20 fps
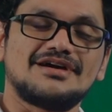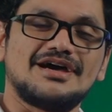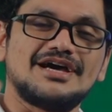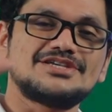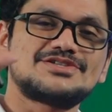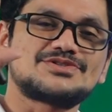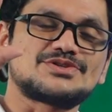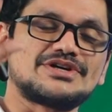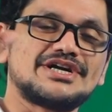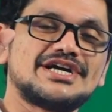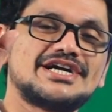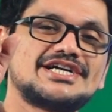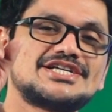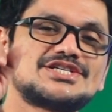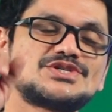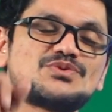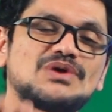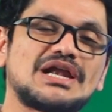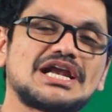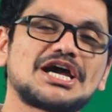Hi
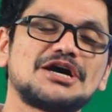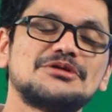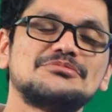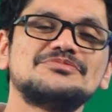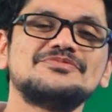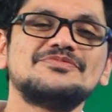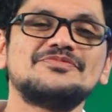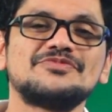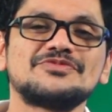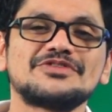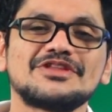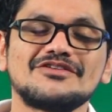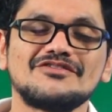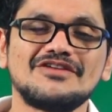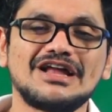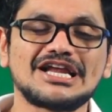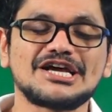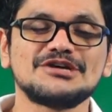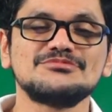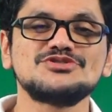students,
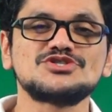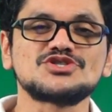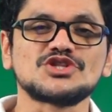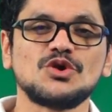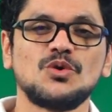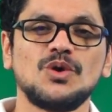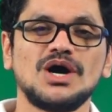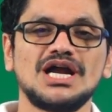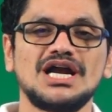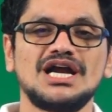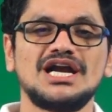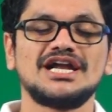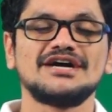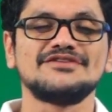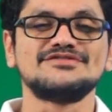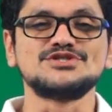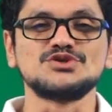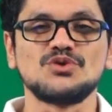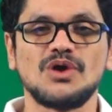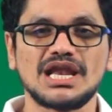welcome to the world
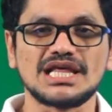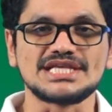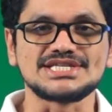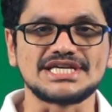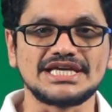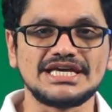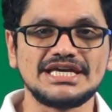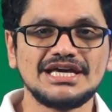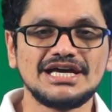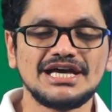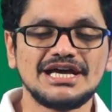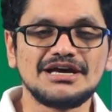of zoology.